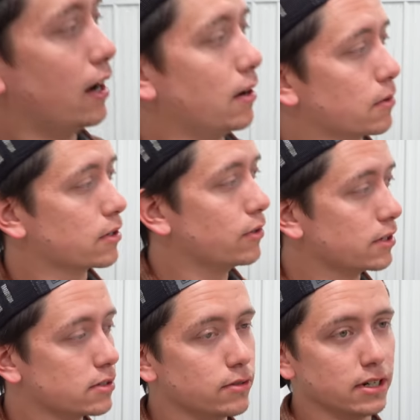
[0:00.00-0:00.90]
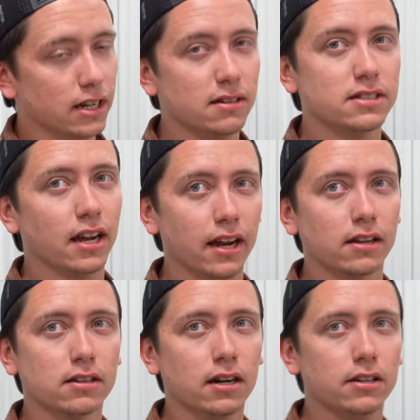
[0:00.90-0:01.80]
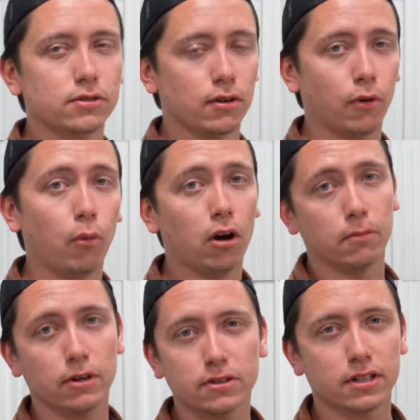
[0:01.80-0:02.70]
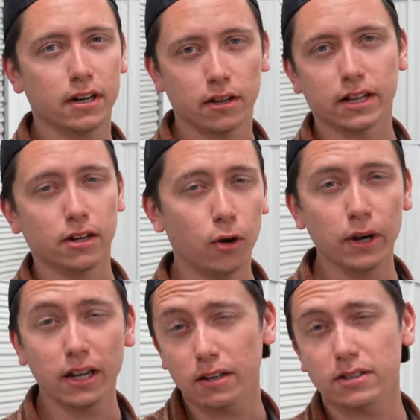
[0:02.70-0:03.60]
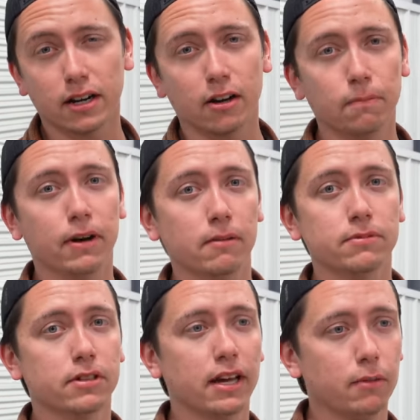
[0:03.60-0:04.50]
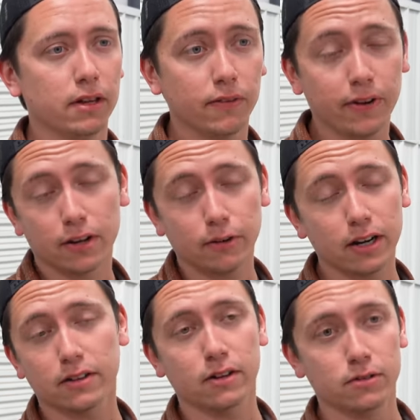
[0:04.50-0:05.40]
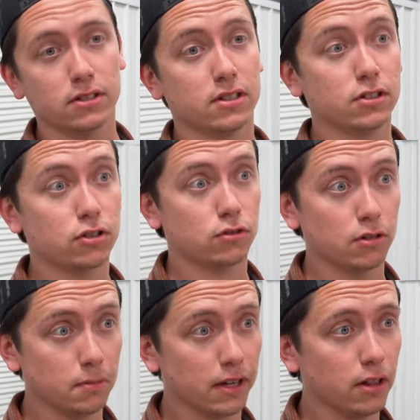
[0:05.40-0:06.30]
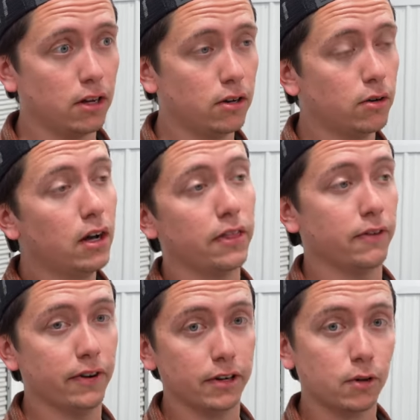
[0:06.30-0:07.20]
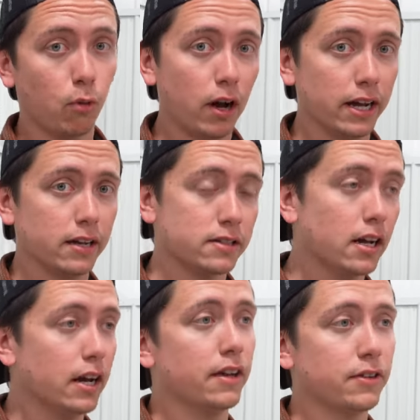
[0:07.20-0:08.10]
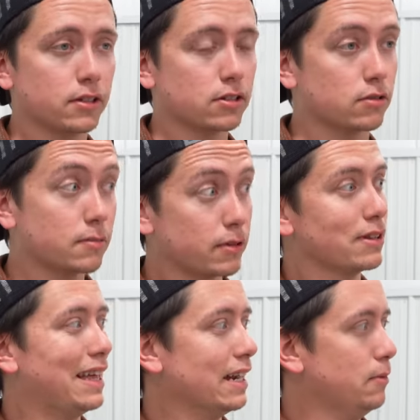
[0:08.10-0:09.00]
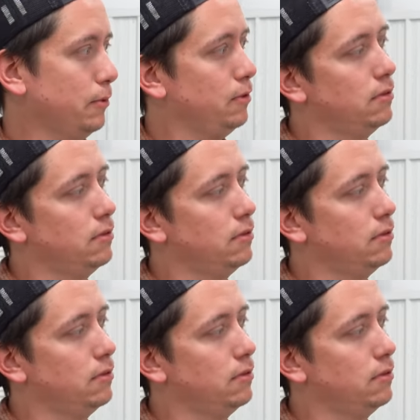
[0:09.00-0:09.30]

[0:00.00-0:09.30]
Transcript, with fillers: Uh, we're going to an in tank, uh, sort of a Walbro style, like an OE style pump. So that yeah. way, the failure rate on those is extremely low. They're very quiet and they're extremely reliable.